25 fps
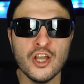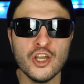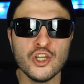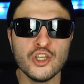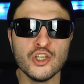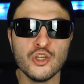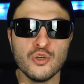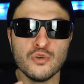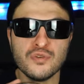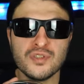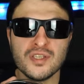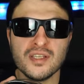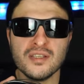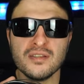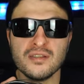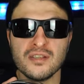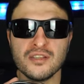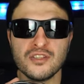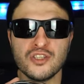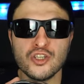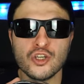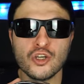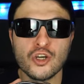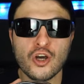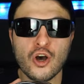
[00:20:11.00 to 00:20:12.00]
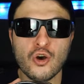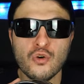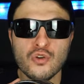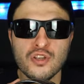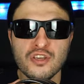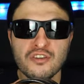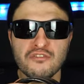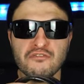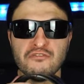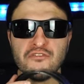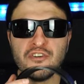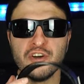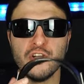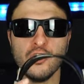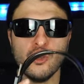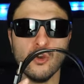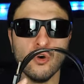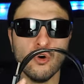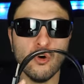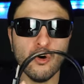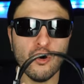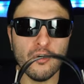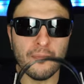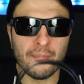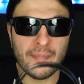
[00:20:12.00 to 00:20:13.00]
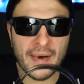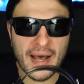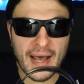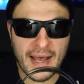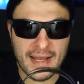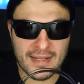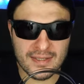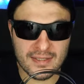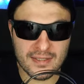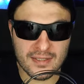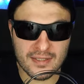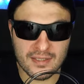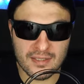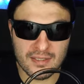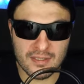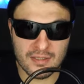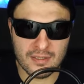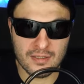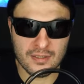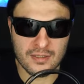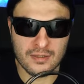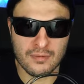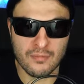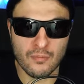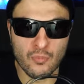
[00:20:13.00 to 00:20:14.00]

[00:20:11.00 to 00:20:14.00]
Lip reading: Using the Diconi Velour pads